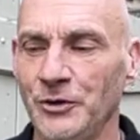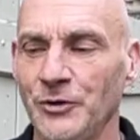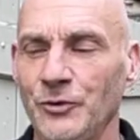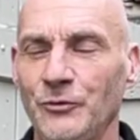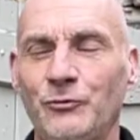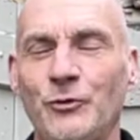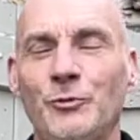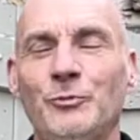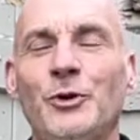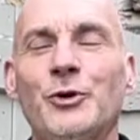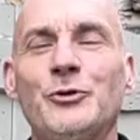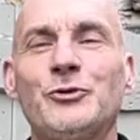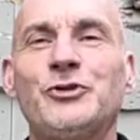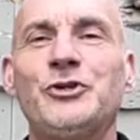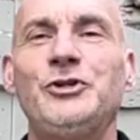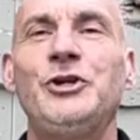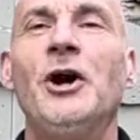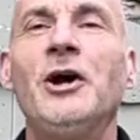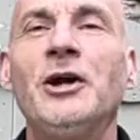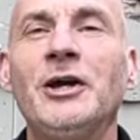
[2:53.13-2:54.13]
from those
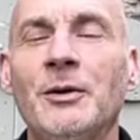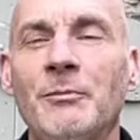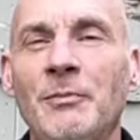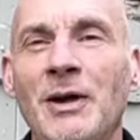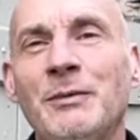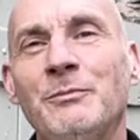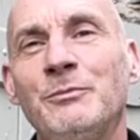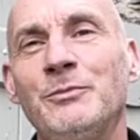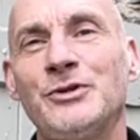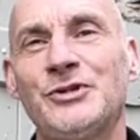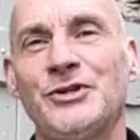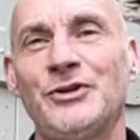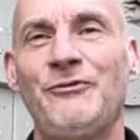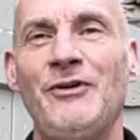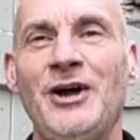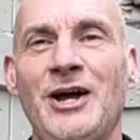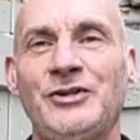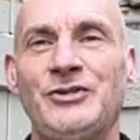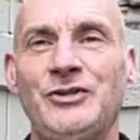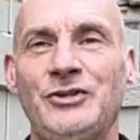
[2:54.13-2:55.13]
younger members of
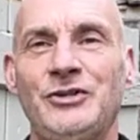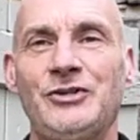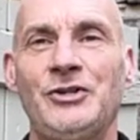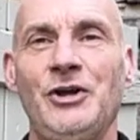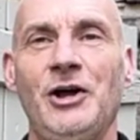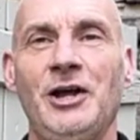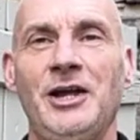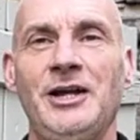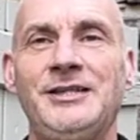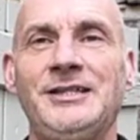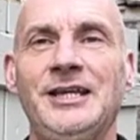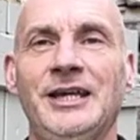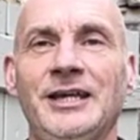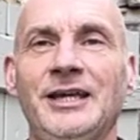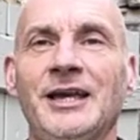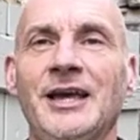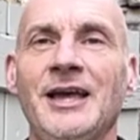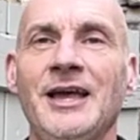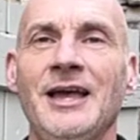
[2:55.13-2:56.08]
our society